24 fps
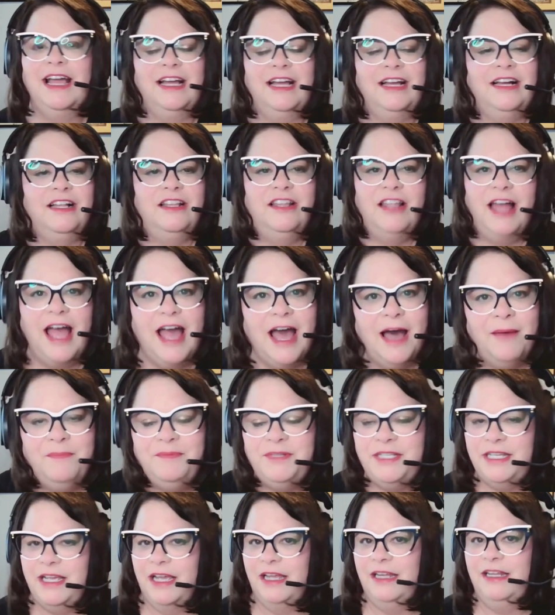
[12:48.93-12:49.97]

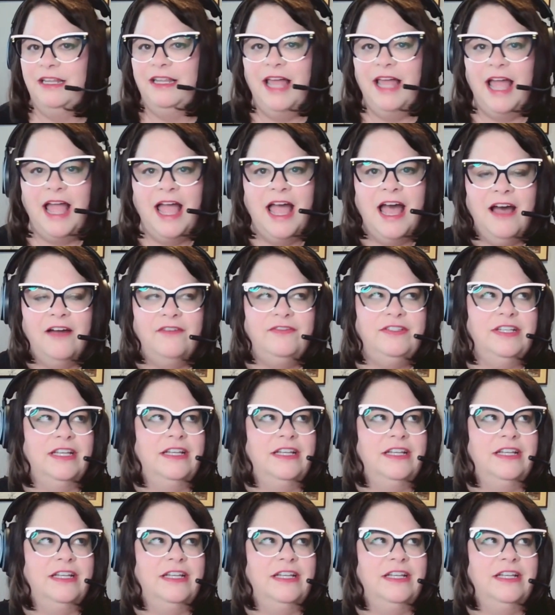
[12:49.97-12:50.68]
clapped and laughed.